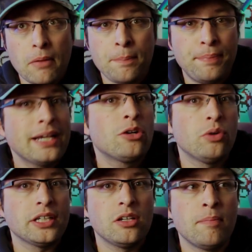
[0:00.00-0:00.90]
a big
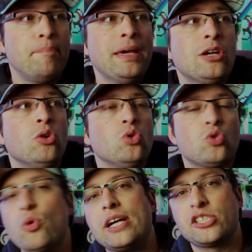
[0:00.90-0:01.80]
a big old
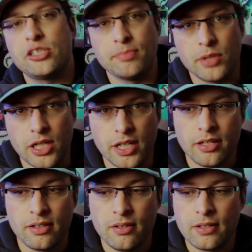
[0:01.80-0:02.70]
question
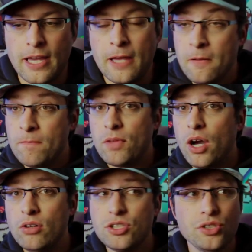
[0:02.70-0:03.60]
mark. Okay.
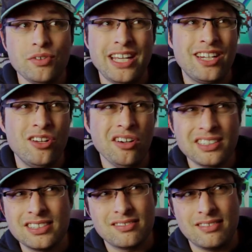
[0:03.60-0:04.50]
Oh, sure. It
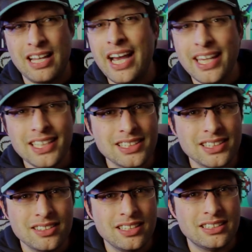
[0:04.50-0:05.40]
looks
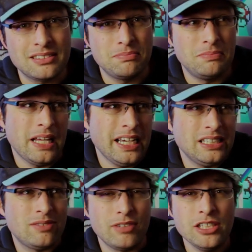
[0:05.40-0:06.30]
nice. It's
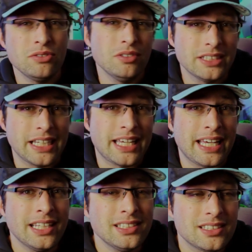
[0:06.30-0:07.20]
nice visuals, I
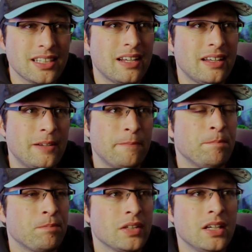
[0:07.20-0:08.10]
guess. That's
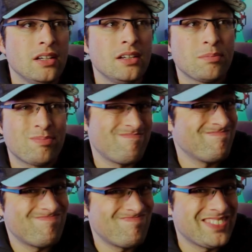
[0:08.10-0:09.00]

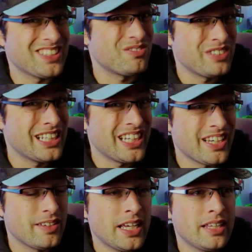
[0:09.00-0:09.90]
really
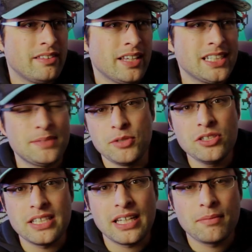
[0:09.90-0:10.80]
it. And nice
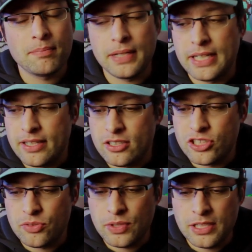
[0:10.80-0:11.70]
music by
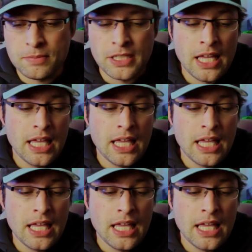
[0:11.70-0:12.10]
John Williams.